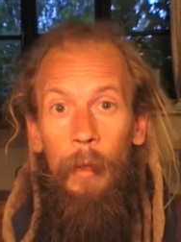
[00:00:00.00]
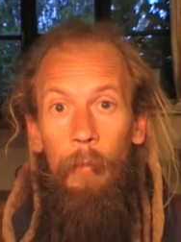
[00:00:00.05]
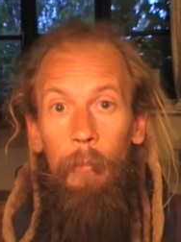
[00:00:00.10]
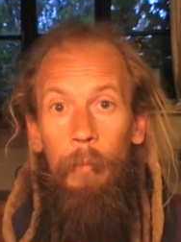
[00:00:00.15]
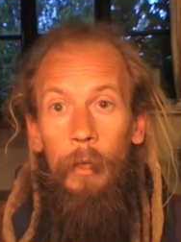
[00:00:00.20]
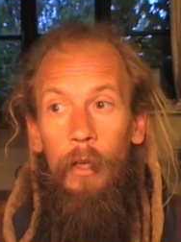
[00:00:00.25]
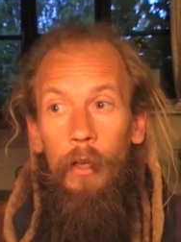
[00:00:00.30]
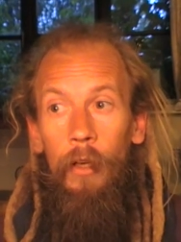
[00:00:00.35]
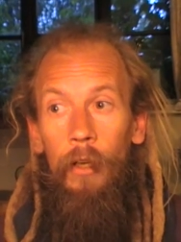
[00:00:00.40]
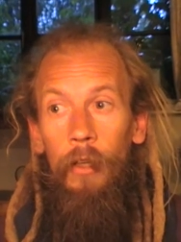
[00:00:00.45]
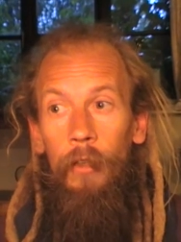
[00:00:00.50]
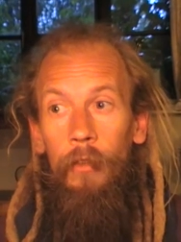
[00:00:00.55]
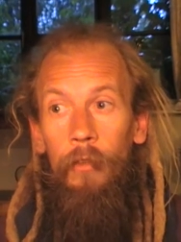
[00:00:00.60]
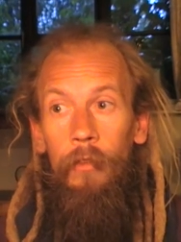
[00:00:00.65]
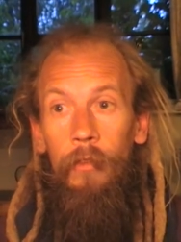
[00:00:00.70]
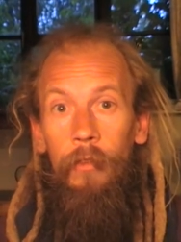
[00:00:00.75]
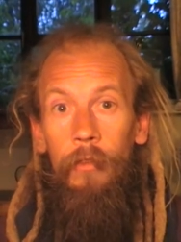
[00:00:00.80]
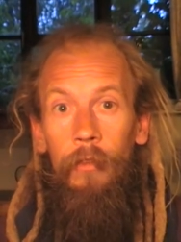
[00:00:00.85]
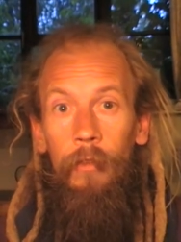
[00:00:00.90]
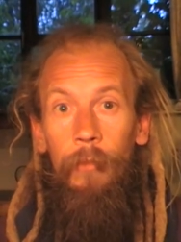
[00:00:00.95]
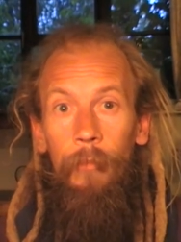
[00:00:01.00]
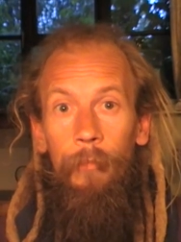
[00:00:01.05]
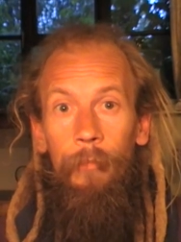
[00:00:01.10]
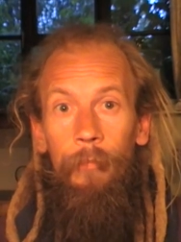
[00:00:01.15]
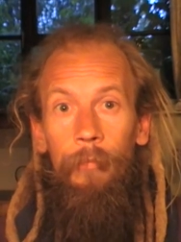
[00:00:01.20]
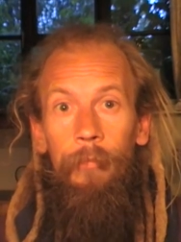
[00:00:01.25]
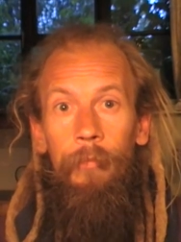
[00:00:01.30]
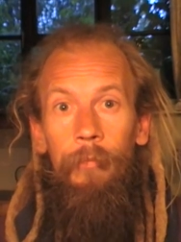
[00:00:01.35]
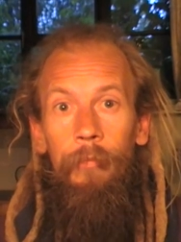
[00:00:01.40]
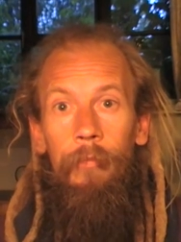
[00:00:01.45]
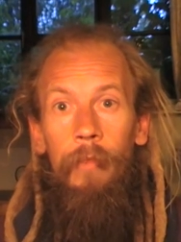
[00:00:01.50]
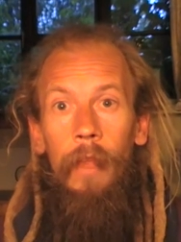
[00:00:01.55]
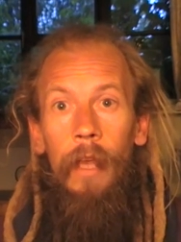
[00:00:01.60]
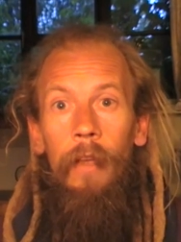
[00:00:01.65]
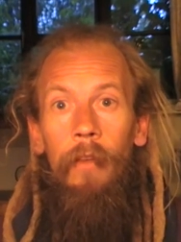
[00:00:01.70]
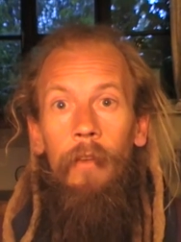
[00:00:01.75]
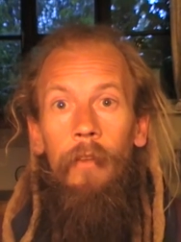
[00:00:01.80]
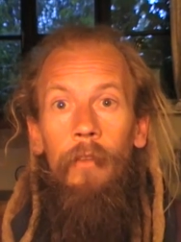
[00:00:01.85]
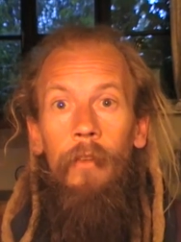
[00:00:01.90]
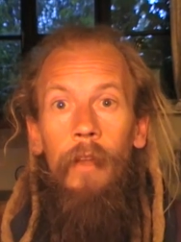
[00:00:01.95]
because they
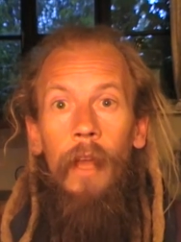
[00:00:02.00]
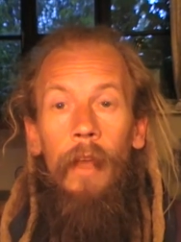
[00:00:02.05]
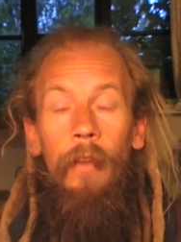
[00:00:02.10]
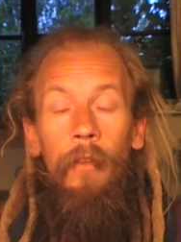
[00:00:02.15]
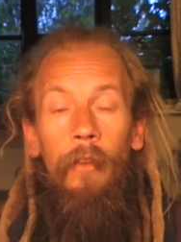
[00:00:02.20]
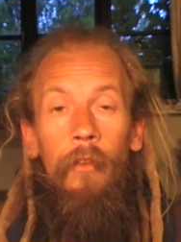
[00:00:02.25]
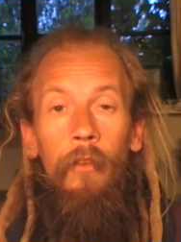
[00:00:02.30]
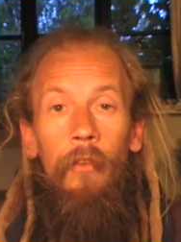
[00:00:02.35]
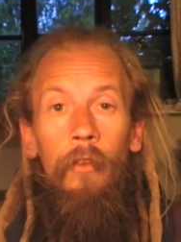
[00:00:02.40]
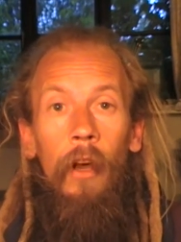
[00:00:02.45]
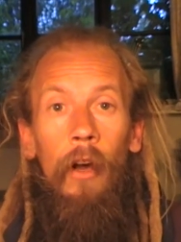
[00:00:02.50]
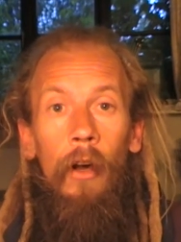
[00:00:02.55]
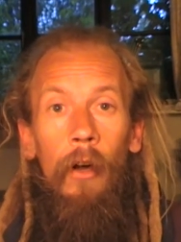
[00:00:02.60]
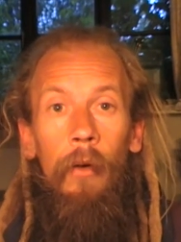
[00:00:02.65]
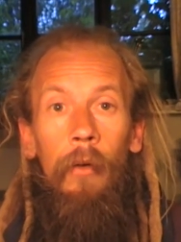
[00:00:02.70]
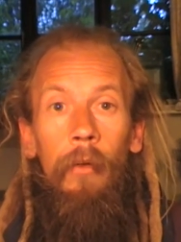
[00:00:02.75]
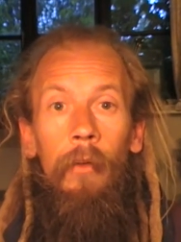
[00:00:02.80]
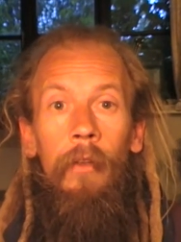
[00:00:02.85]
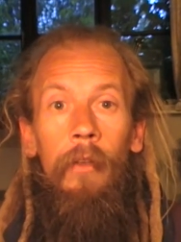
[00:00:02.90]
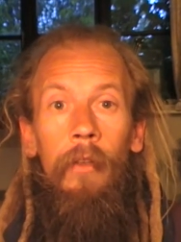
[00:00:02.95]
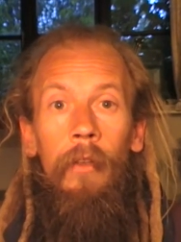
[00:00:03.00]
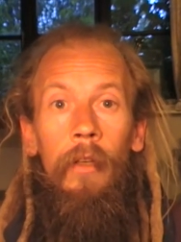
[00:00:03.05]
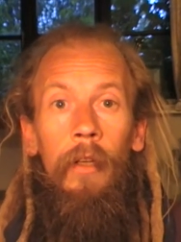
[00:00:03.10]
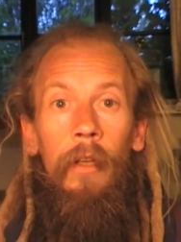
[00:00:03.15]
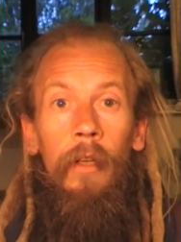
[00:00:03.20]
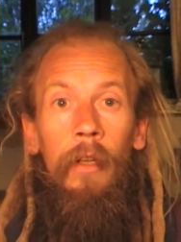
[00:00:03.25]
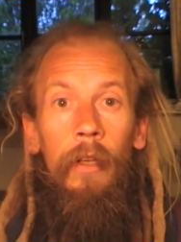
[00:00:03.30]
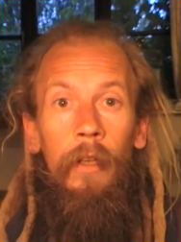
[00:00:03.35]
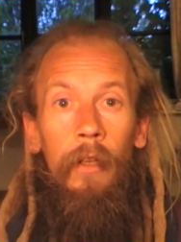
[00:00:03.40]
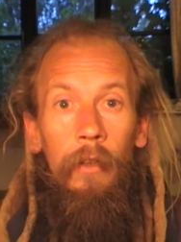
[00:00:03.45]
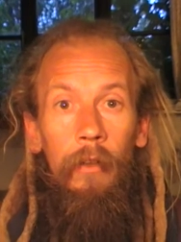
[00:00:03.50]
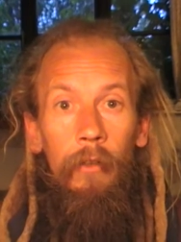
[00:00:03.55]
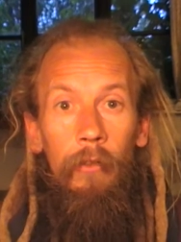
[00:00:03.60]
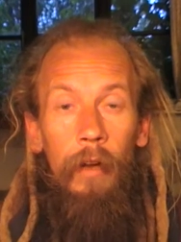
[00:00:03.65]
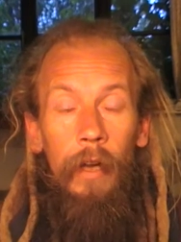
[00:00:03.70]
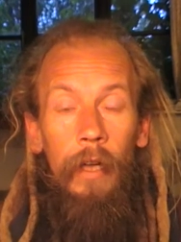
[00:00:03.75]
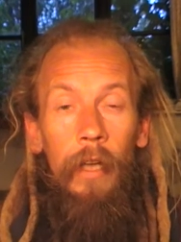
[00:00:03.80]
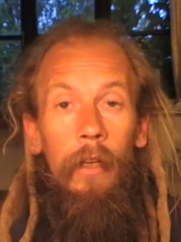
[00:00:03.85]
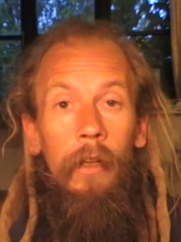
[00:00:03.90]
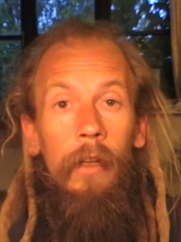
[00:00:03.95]
understand the soul
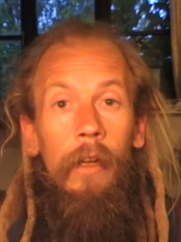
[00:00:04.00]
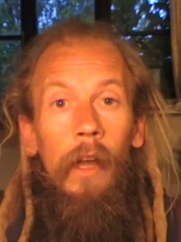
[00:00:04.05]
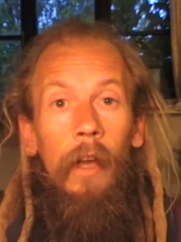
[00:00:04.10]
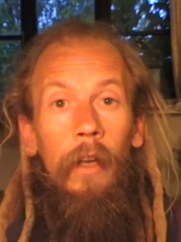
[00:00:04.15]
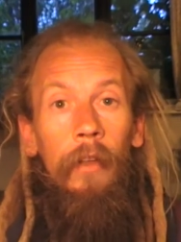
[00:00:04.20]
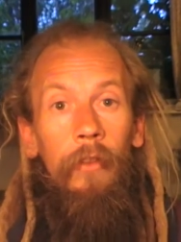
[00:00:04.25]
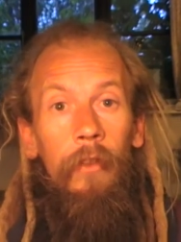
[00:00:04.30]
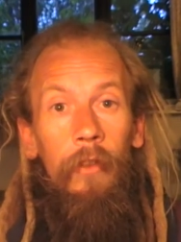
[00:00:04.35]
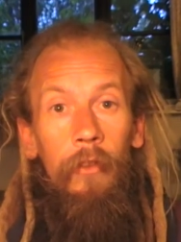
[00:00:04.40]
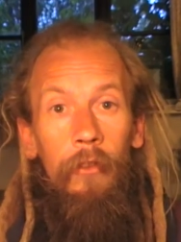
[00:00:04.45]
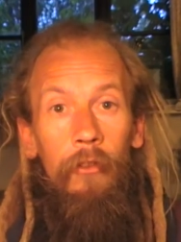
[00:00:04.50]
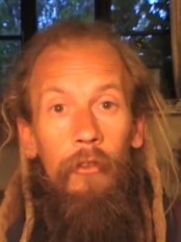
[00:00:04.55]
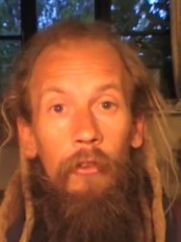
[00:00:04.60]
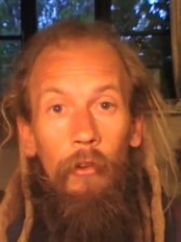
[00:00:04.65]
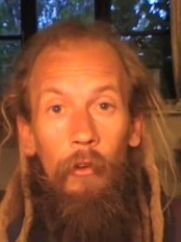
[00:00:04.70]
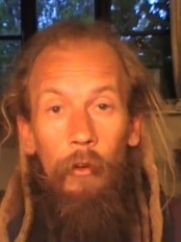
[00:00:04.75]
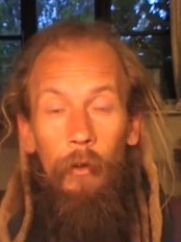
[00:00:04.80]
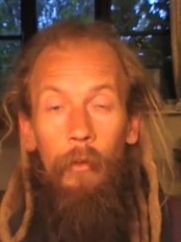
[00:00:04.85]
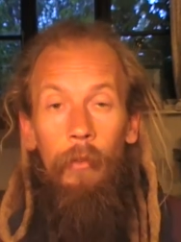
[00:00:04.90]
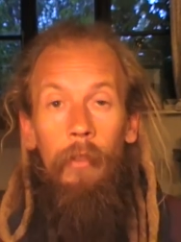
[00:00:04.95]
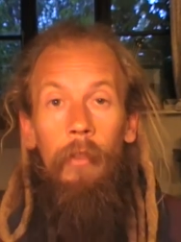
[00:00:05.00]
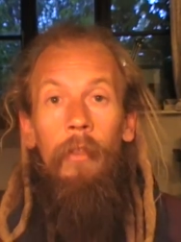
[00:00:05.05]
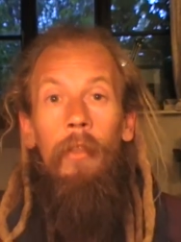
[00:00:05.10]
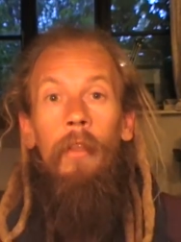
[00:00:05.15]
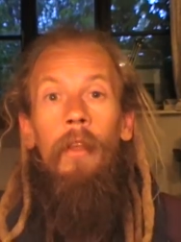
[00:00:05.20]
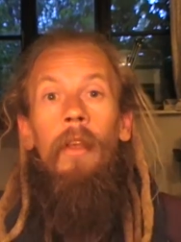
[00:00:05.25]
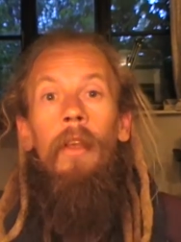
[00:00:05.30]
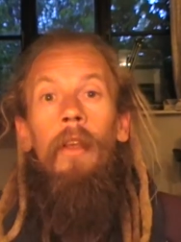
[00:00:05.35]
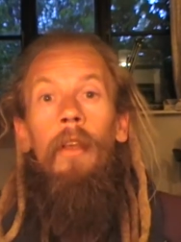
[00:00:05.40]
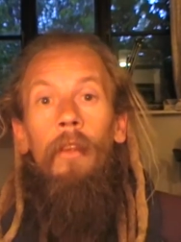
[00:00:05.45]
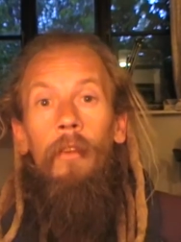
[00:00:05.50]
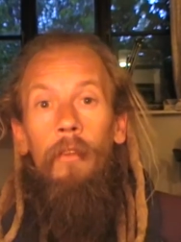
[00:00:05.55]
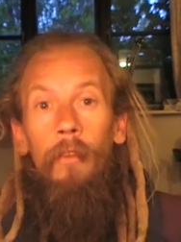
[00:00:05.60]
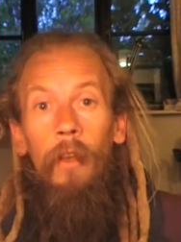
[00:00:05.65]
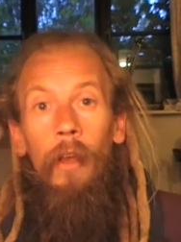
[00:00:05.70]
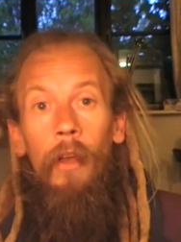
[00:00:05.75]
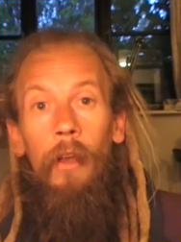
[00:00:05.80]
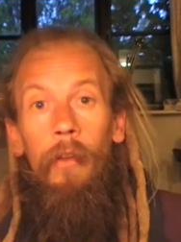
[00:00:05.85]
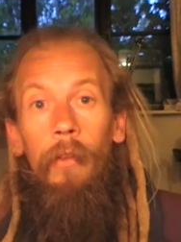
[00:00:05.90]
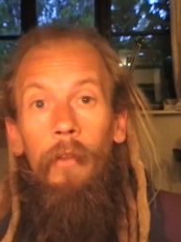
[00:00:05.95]
recognises truth,
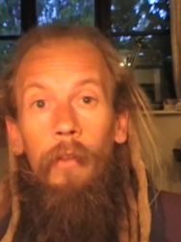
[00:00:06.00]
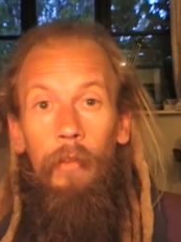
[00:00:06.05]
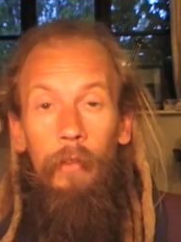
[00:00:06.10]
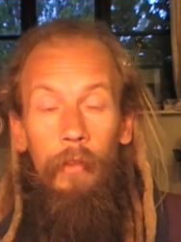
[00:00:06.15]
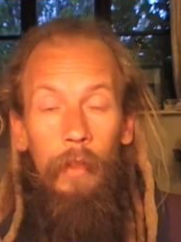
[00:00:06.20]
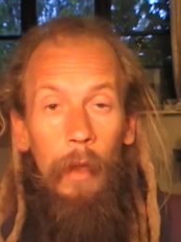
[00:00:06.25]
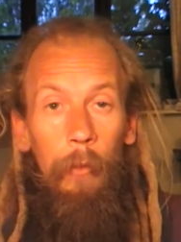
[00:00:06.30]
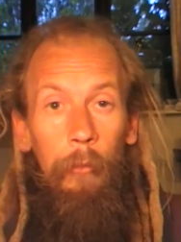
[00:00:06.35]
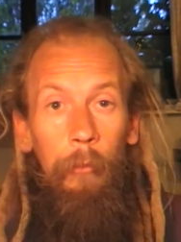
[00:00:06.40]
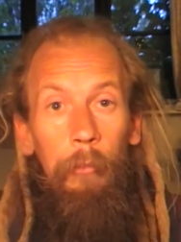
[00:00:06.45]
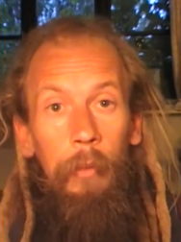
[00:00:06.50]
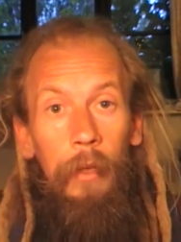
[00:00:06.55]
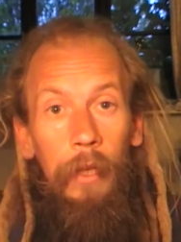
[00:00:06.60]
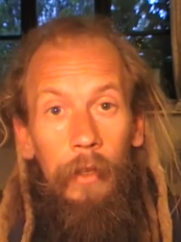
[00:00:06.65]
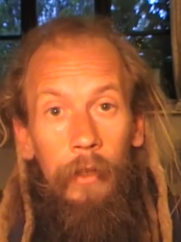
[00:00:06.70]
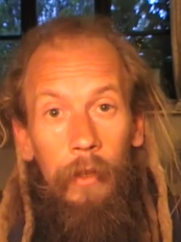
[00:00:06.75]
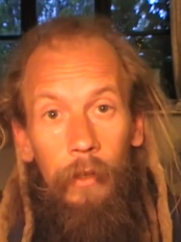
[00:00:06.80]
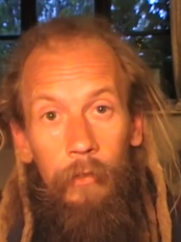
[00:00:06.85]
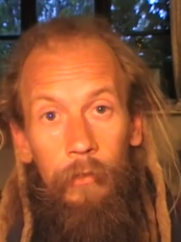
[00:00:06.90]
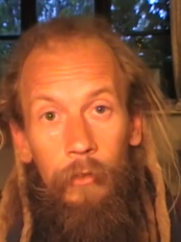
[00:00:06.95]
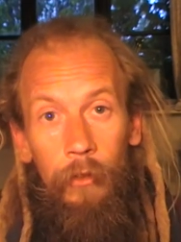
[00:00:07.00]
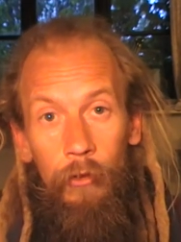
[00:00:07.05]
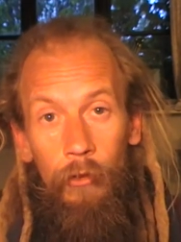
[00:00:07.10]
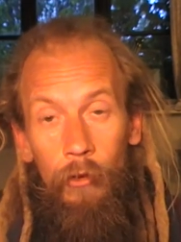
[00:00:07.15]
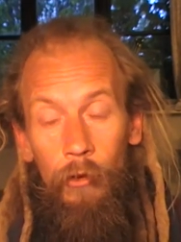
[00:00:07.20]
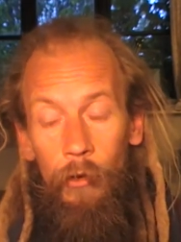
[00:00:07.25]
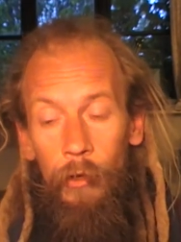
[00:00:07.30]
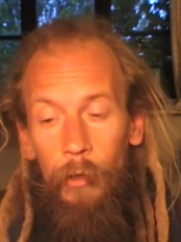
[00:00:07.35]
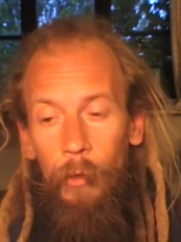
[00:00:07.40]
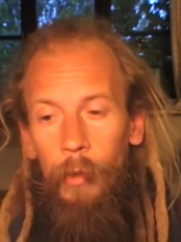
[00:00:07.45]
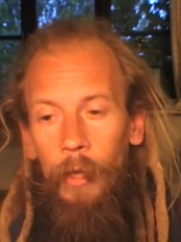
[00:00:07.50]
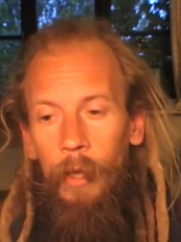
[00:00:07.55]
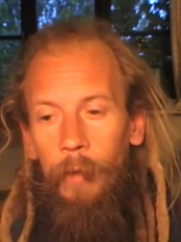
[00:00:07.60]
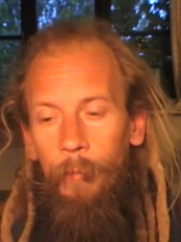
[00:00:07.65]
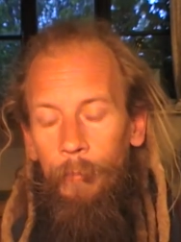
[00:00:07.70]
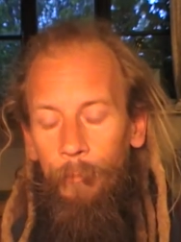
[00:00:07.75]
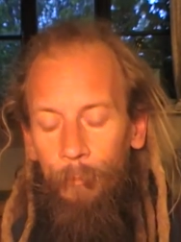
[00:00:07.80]
so that would be enough to draw you in.